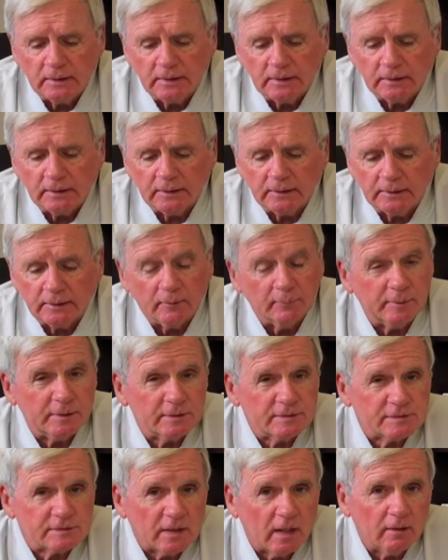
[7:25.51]
They'll be
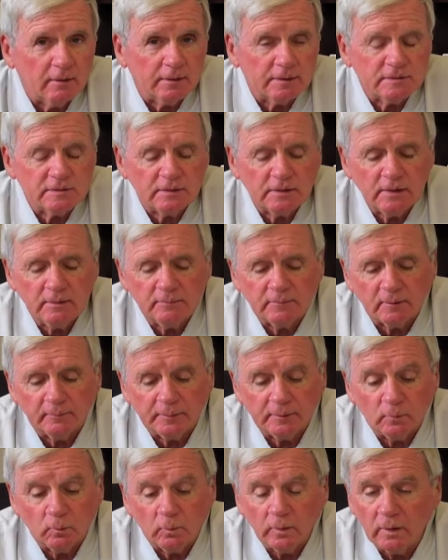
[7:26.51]
a solid team. They'll
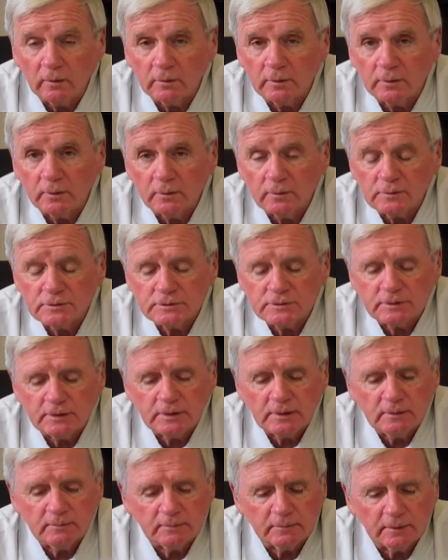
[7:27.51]
be a well-coached
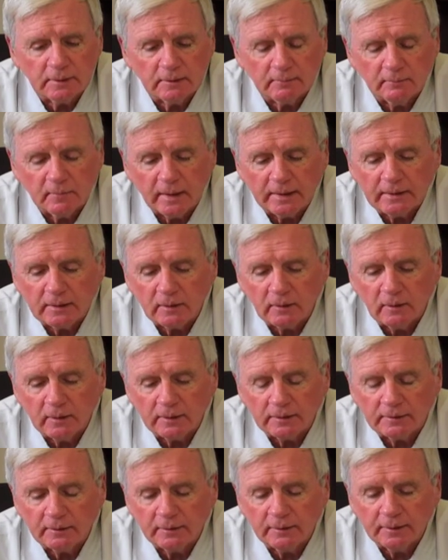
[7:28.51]
team. Mike
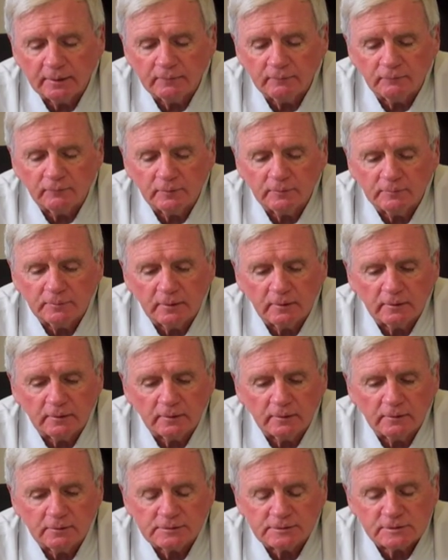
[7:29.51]
Clark, their head football
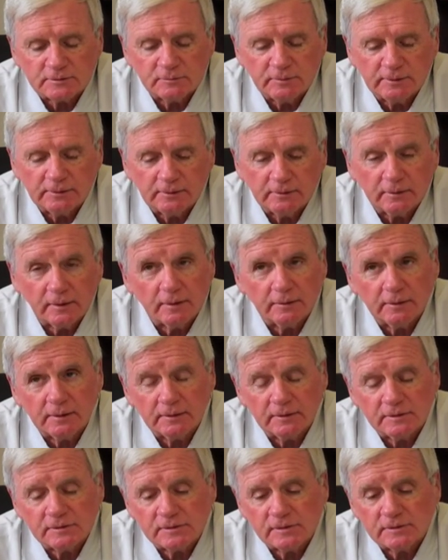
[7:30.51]
coach, has been there. I
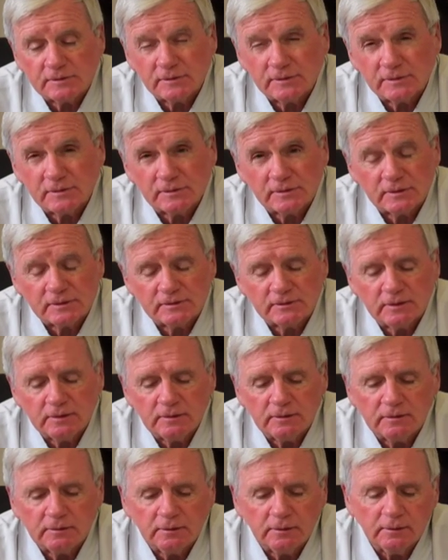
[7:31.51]
think this is his
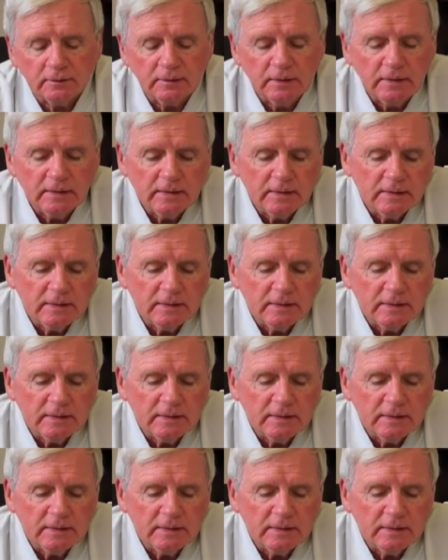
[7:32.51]
16th year.